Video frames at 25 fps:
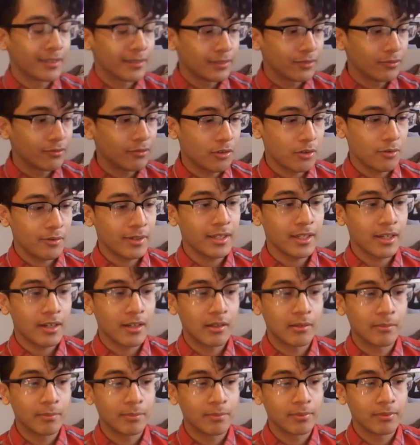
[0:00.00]
Growing
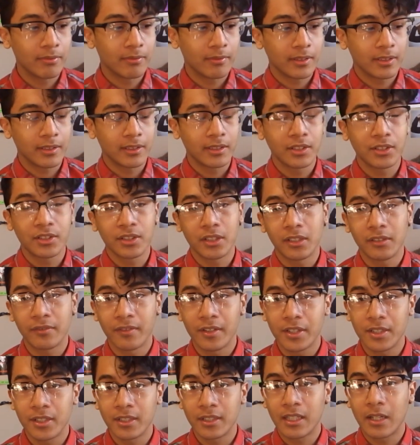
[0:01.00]
up in this
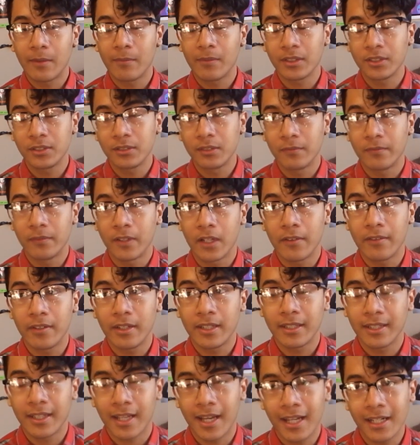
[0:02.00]
generation, I went to a
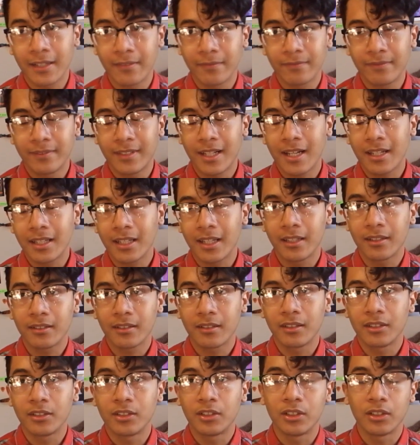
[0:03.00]
very kind of, not like
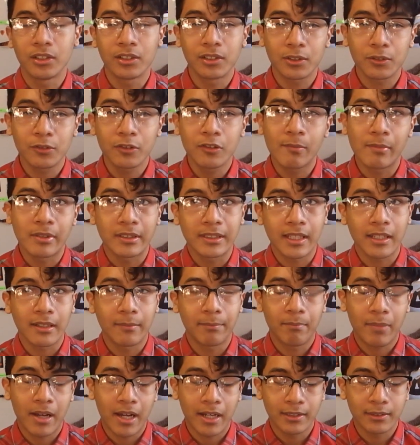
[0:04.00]
a good school, but it's not a
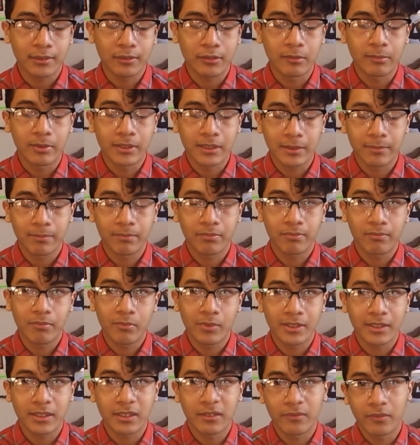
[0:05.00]
bad school, but it
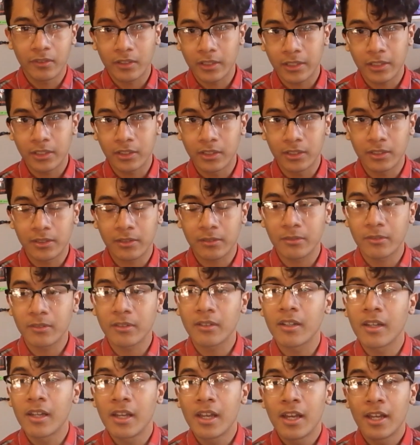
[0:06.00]
wasn't a really good
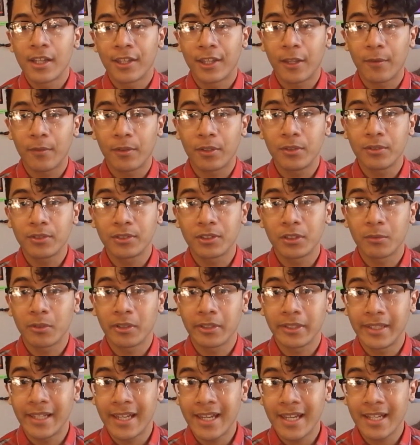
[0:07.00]
school. They would use the
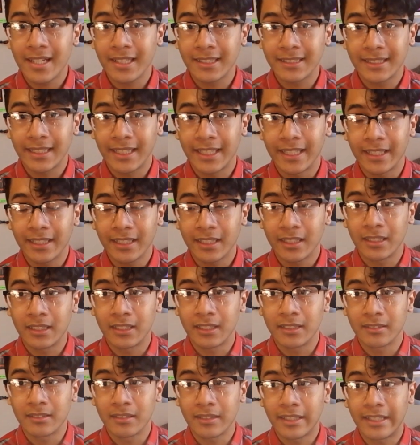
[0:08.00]
word gay as like
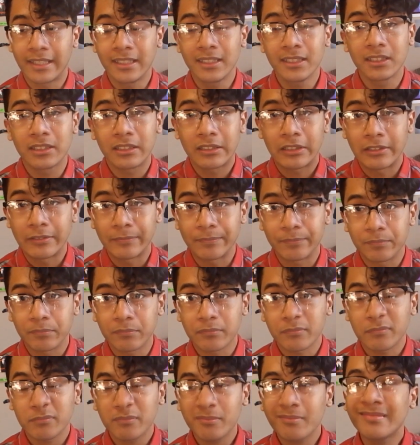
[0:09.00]
a insult,
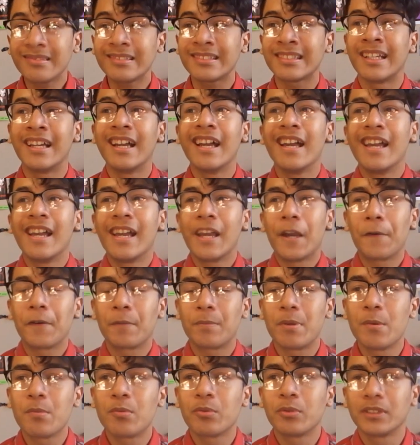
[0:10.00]
and when
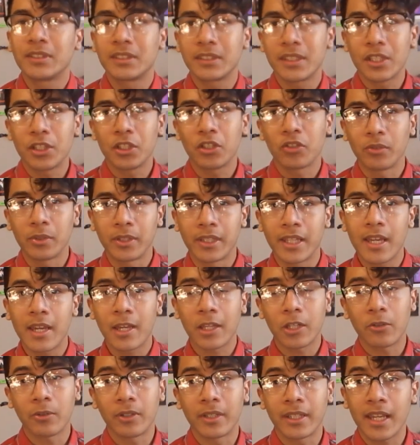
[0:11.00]
people would say you're
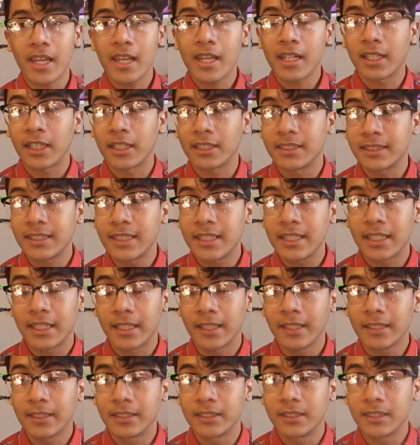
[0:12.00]
gay, and I see
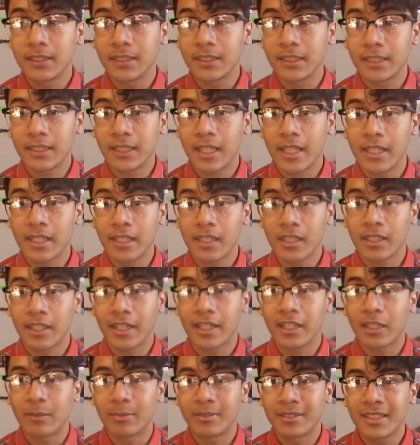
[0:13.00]
kids like
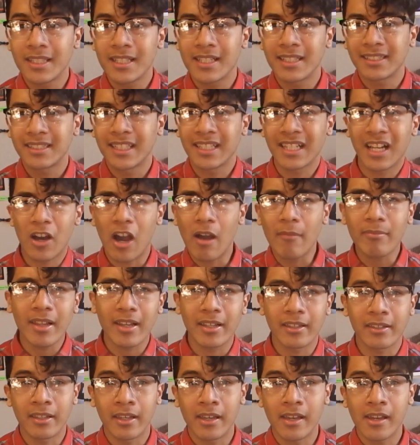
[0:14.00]
getting upset saying I'm
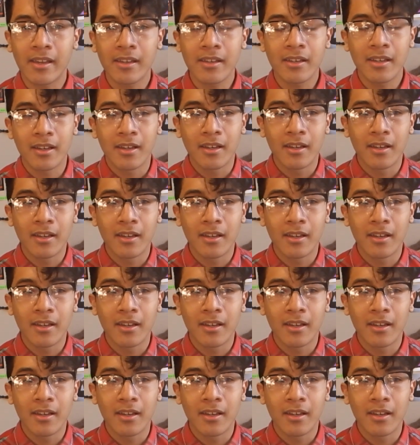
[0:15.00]
not gay,